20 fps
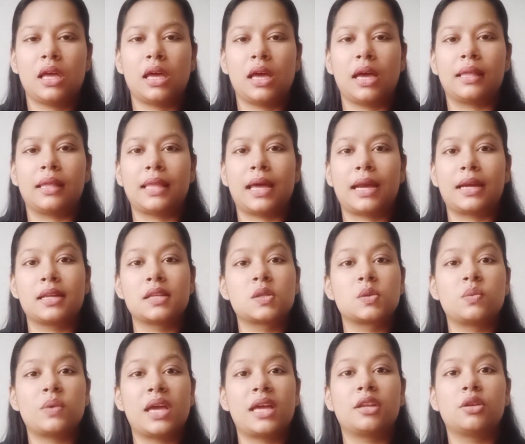and that is
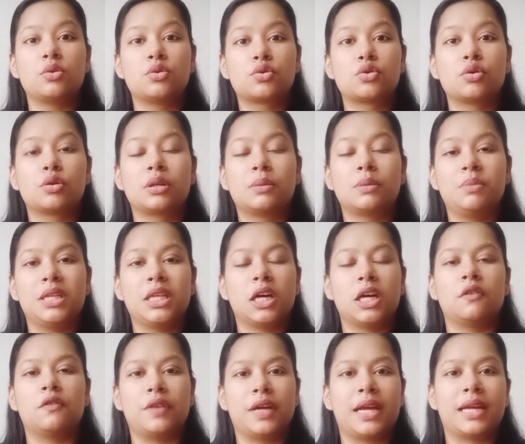where you should be
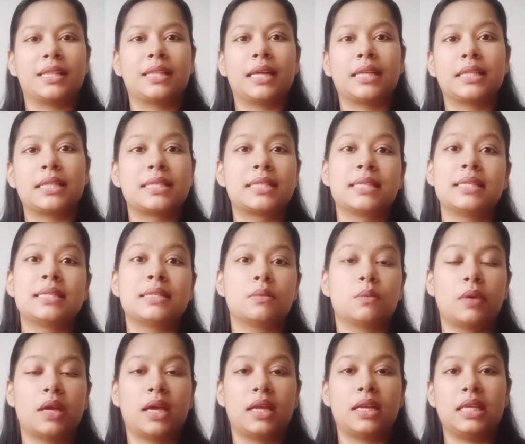aware that this is
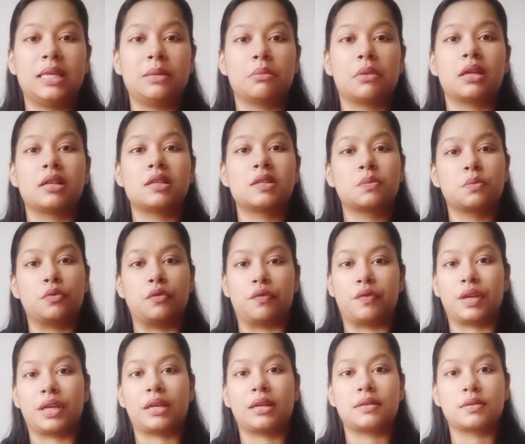where email
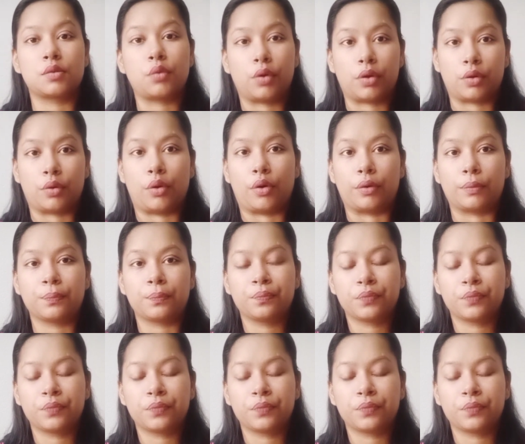spoofing is going on.